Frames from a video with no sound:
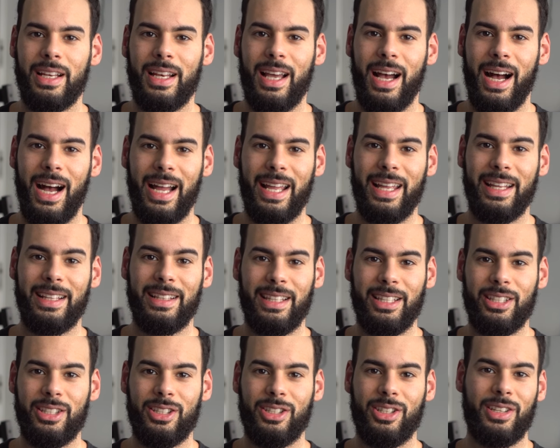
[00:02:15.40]
The hi-hat
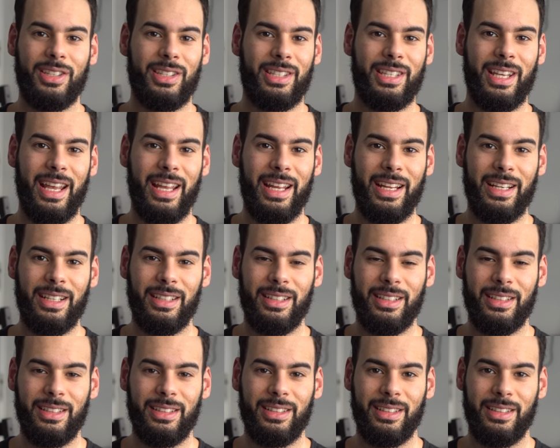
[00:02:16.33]
is just
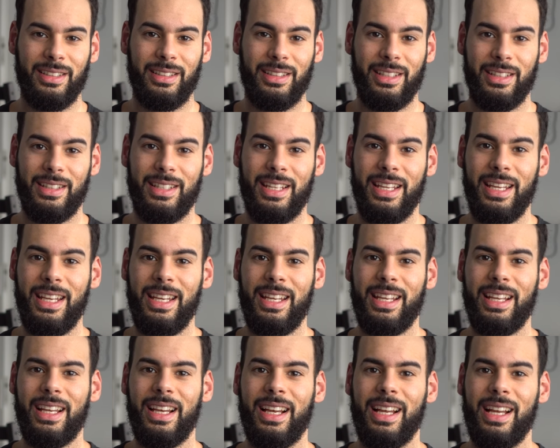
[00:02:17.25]
saying the
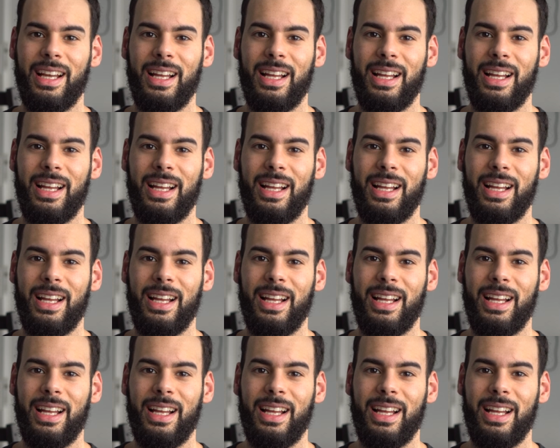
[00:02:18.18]
T,